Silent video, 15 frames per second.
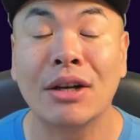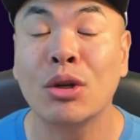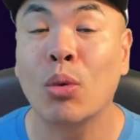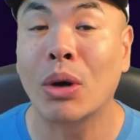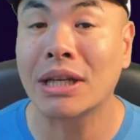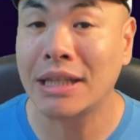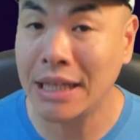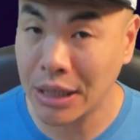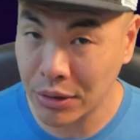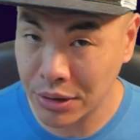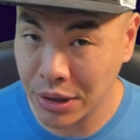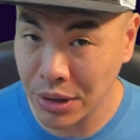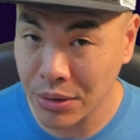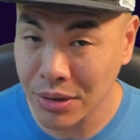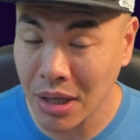you what gear to
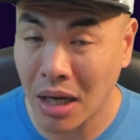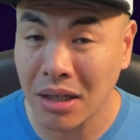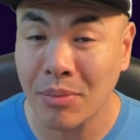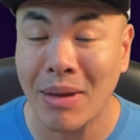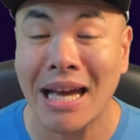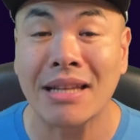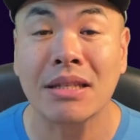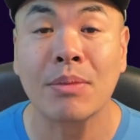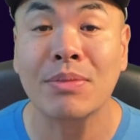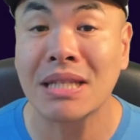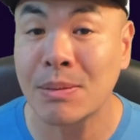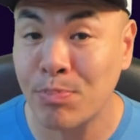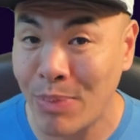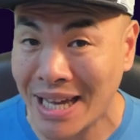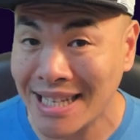use on him and some
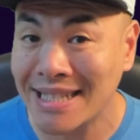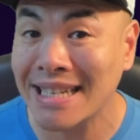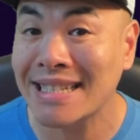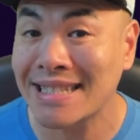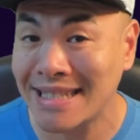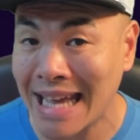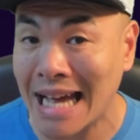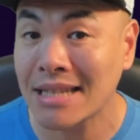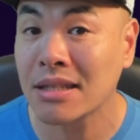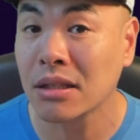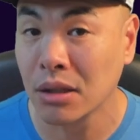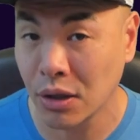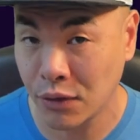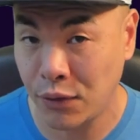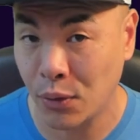basic stats to
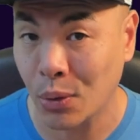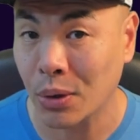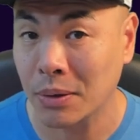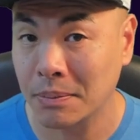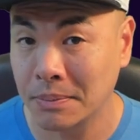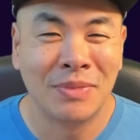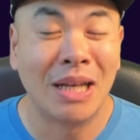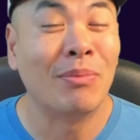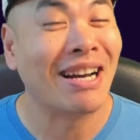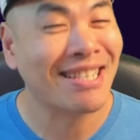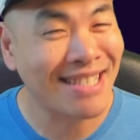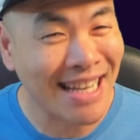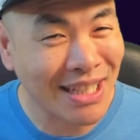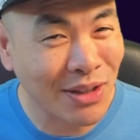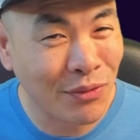look for. In my
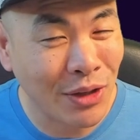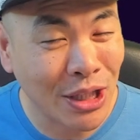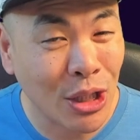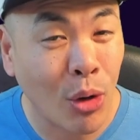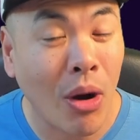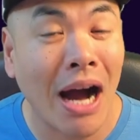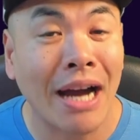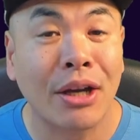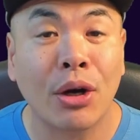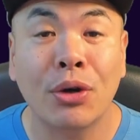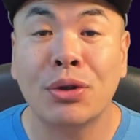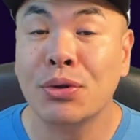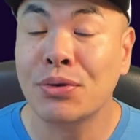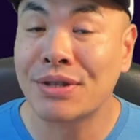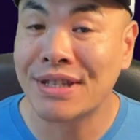second video, I go
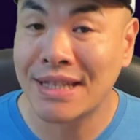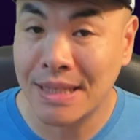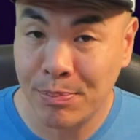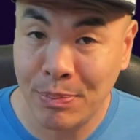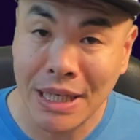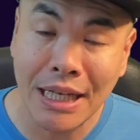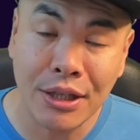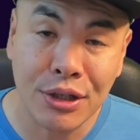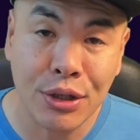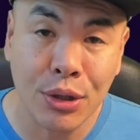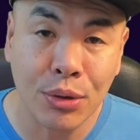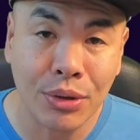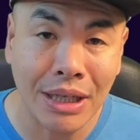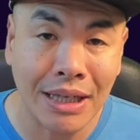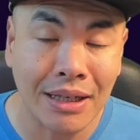through speed
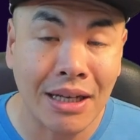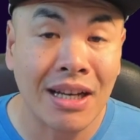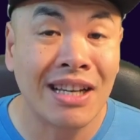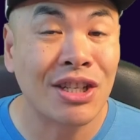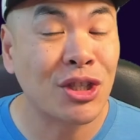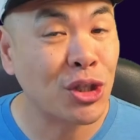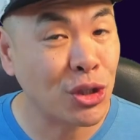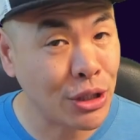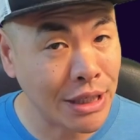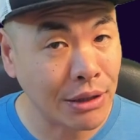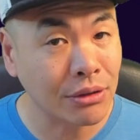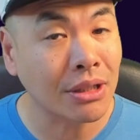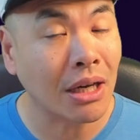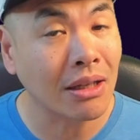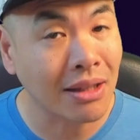tuning,
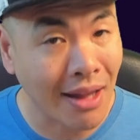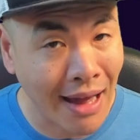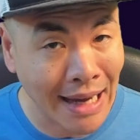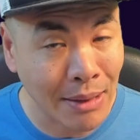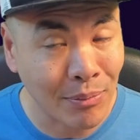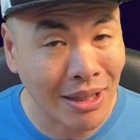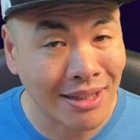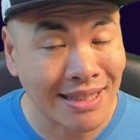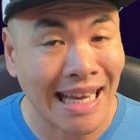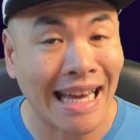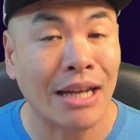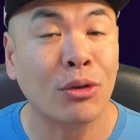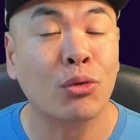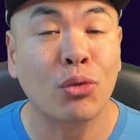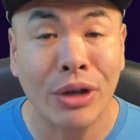shield alignment,
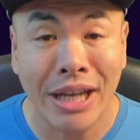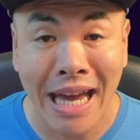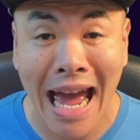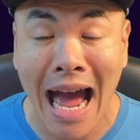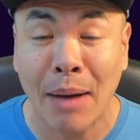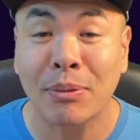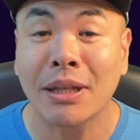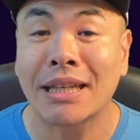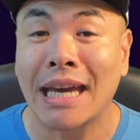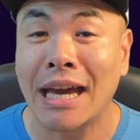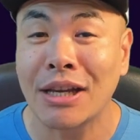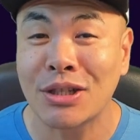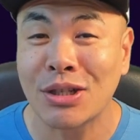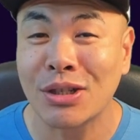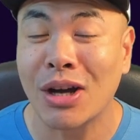and
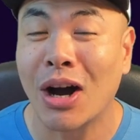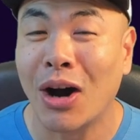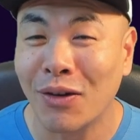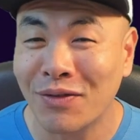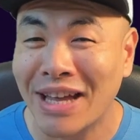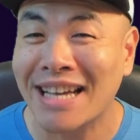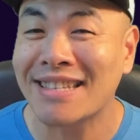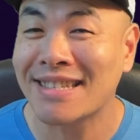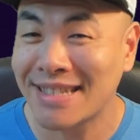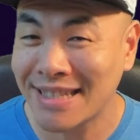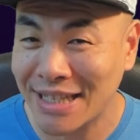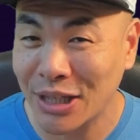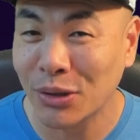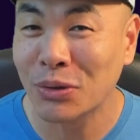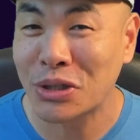reapplication of that
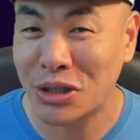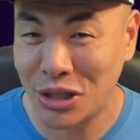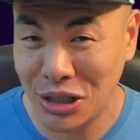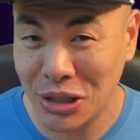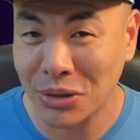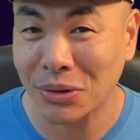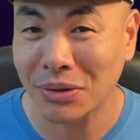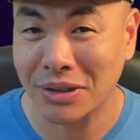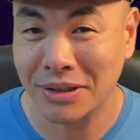skill shield.